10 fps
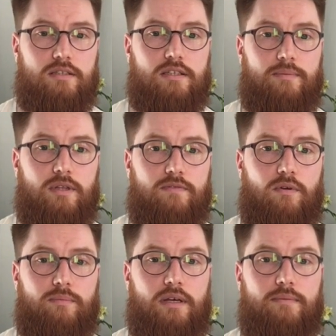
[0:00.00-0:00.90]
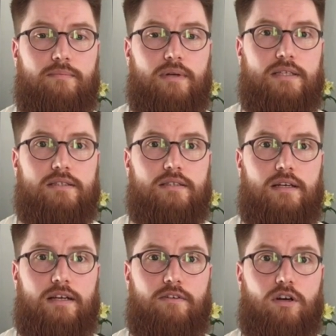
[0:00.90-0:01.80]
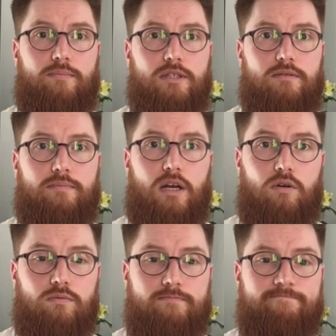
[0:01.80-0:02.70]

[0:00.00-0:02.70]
something from me, please leave a comment below.